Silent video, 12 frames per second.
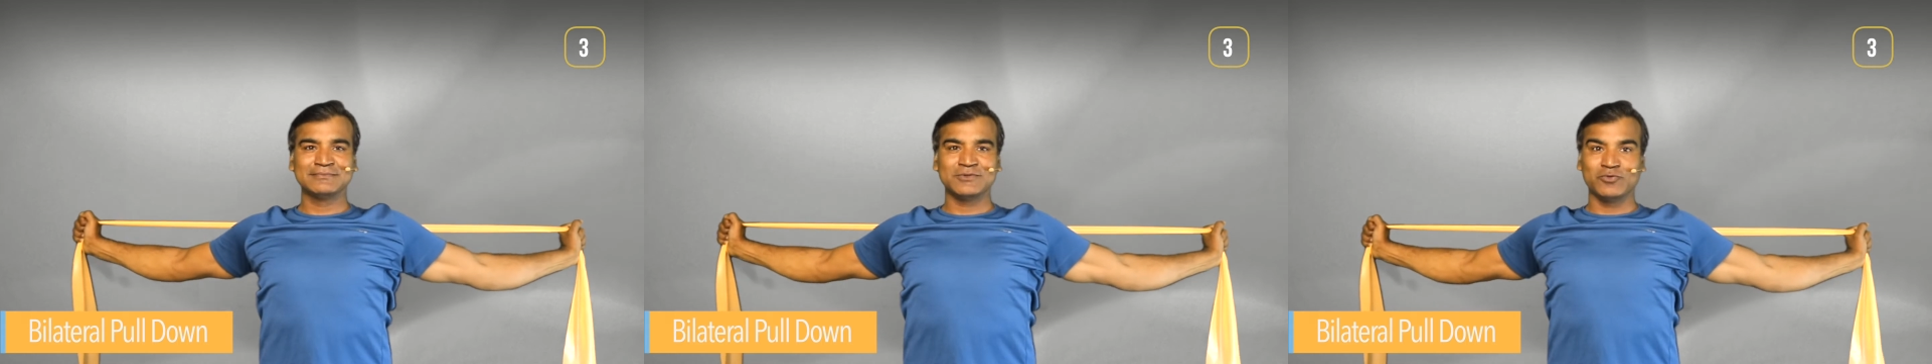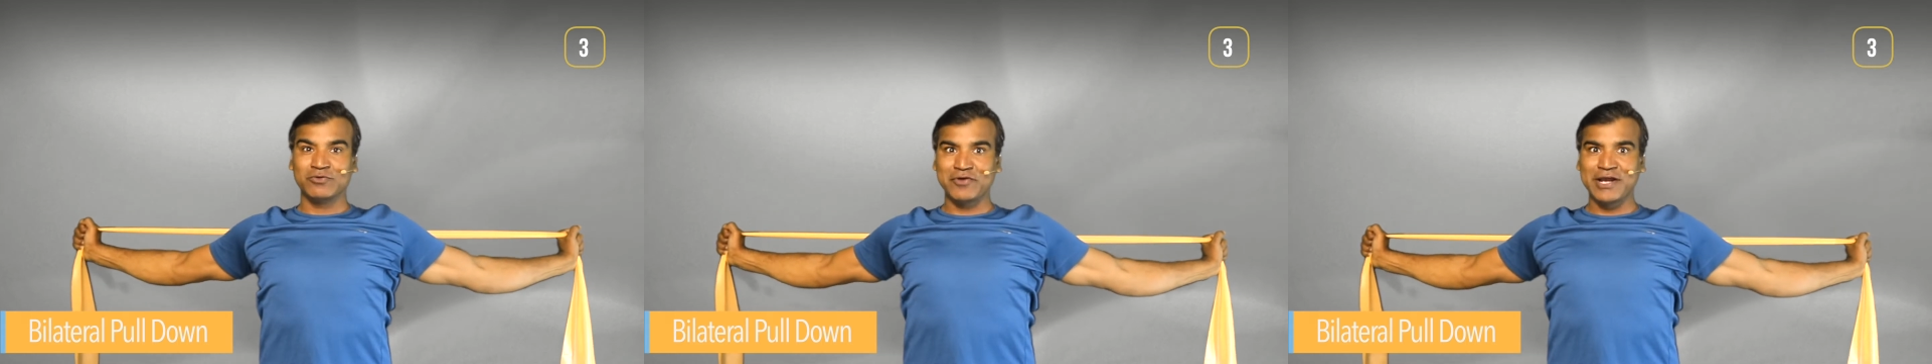
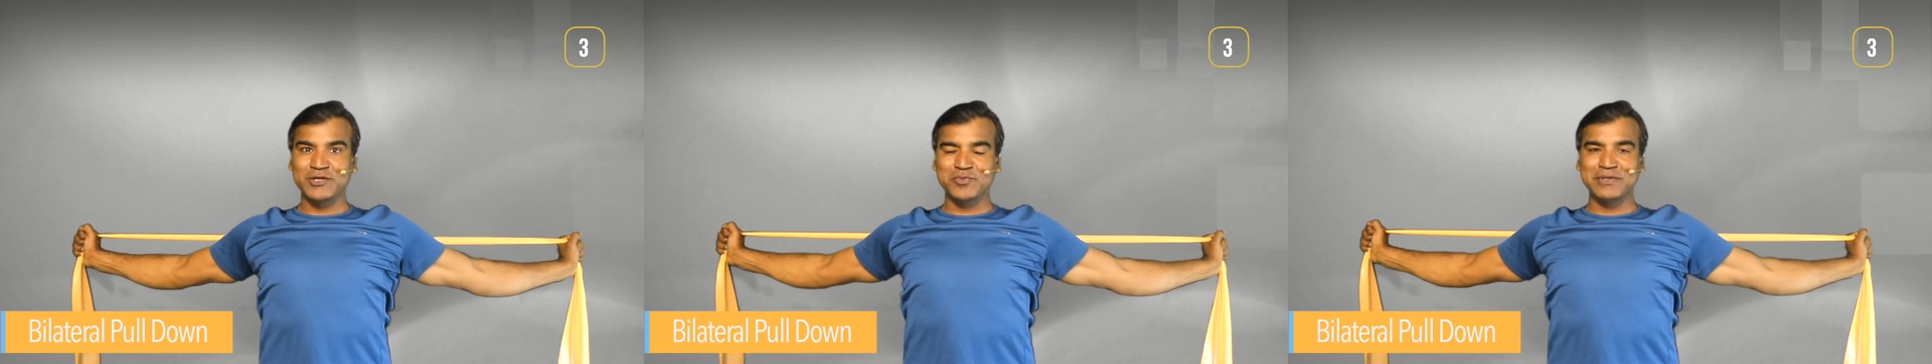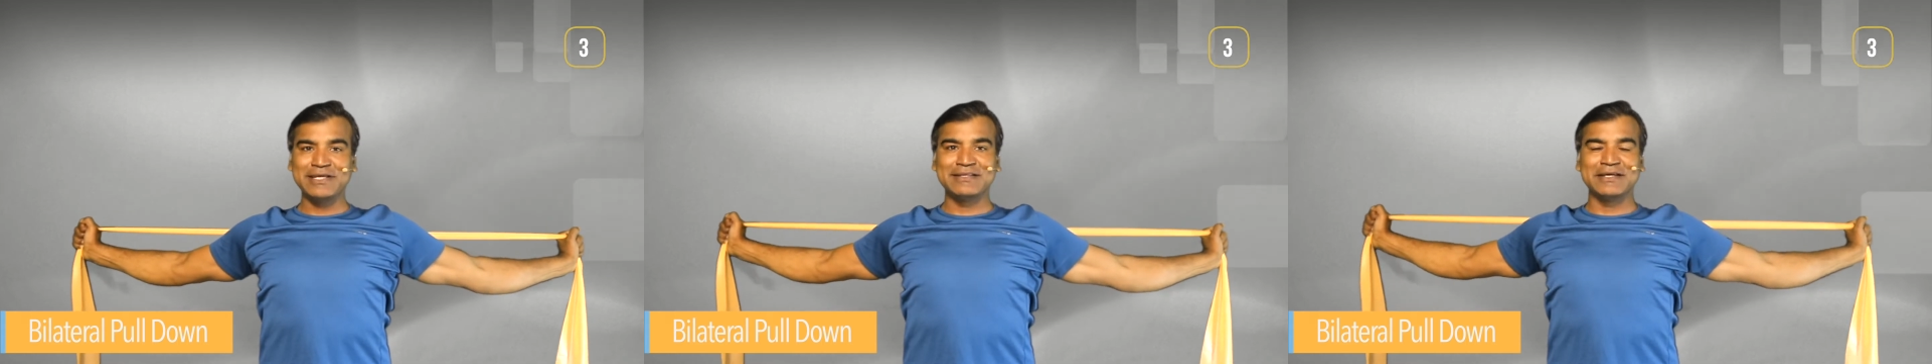Don't forget your
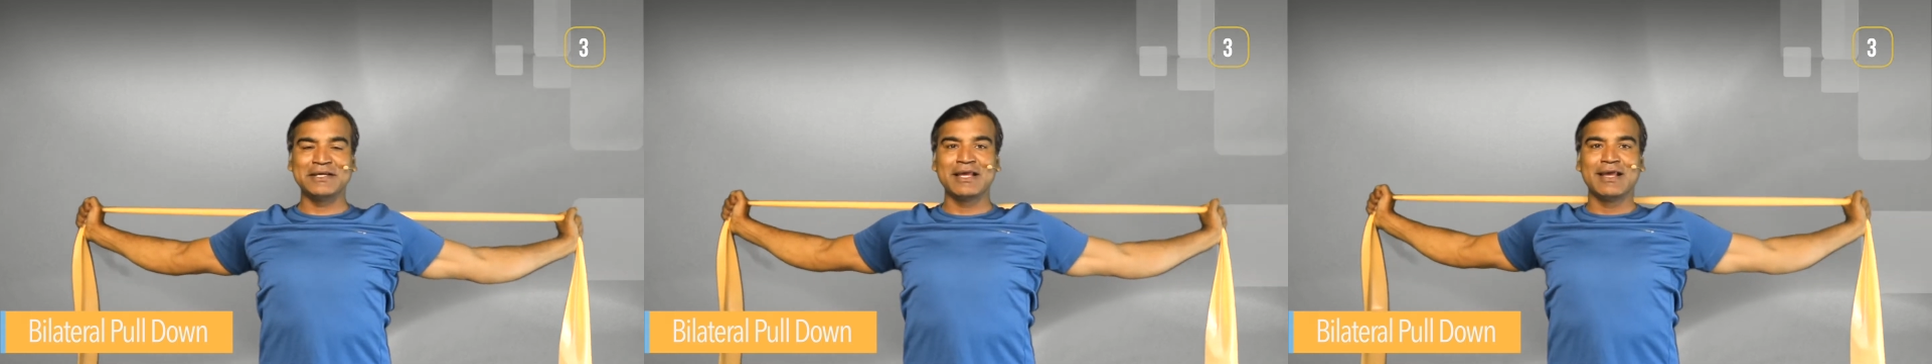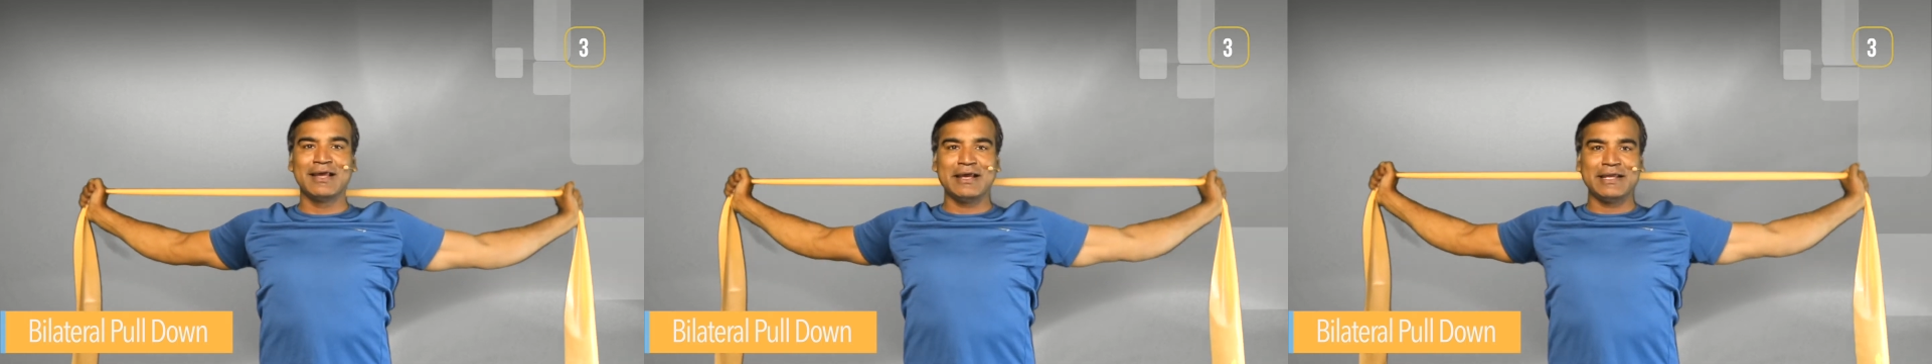breathing.
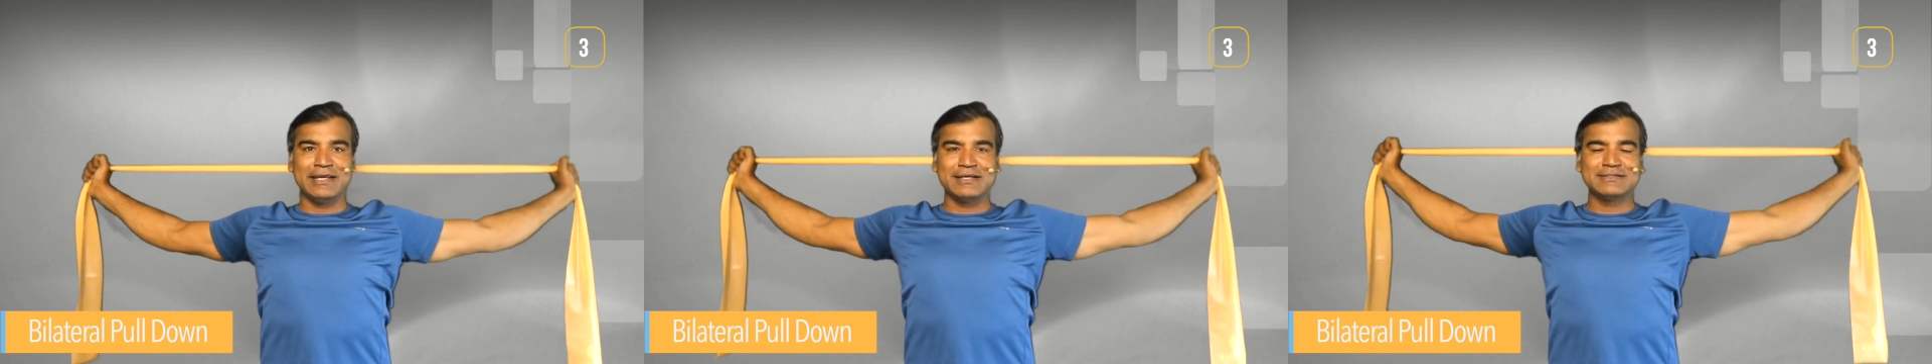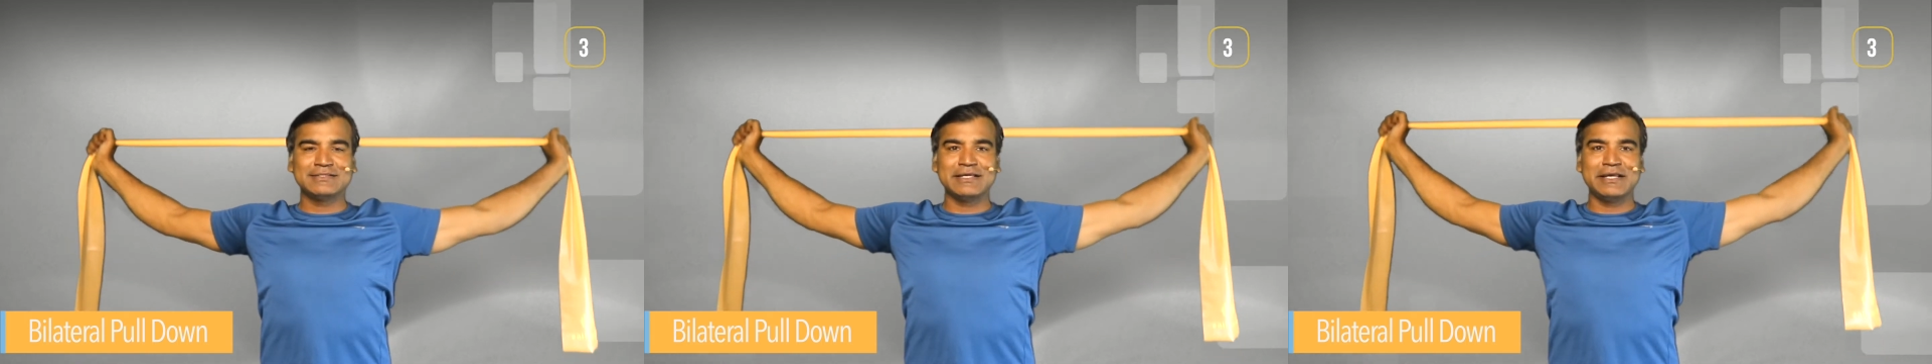And
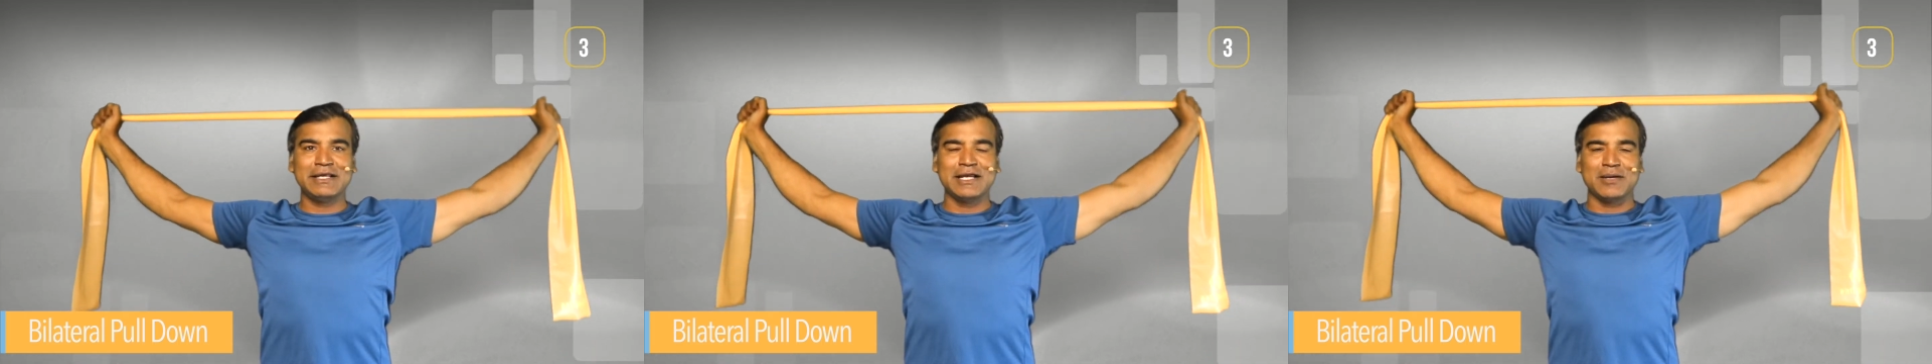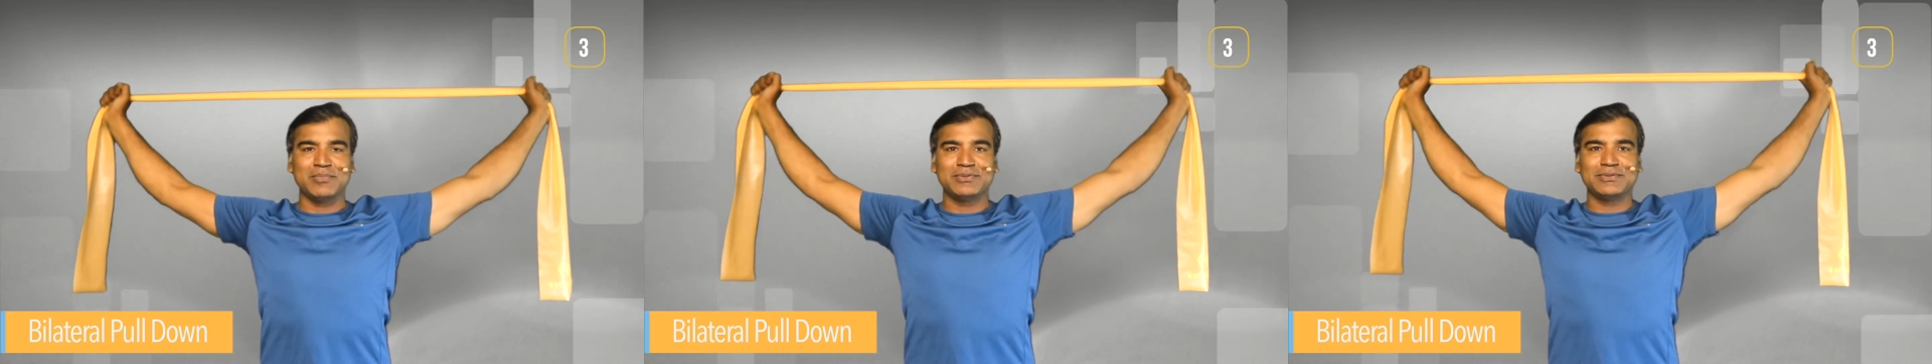exhale,
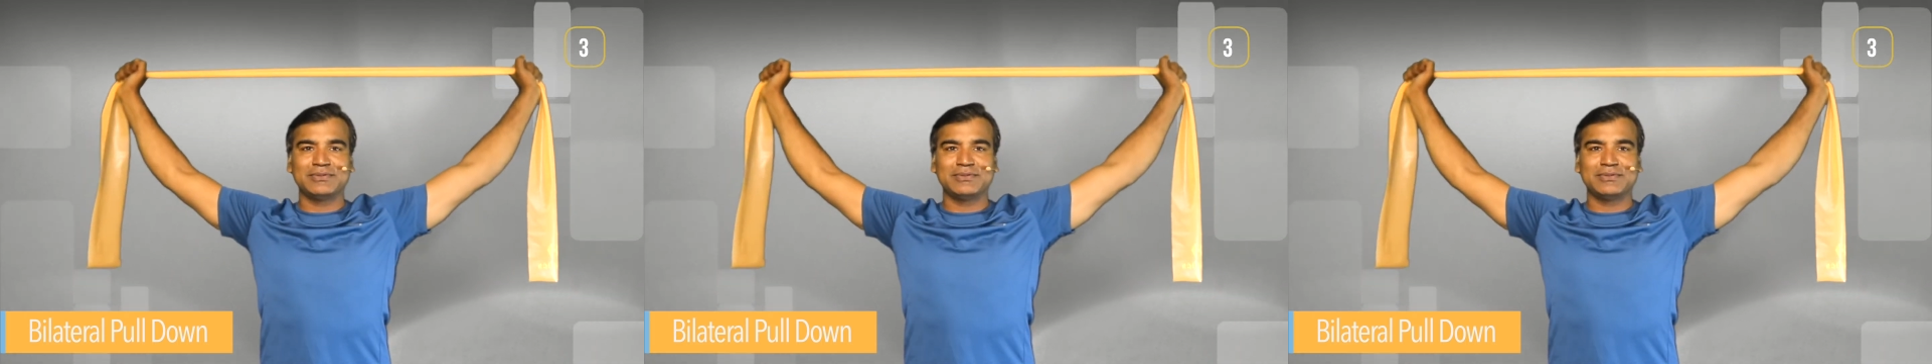up.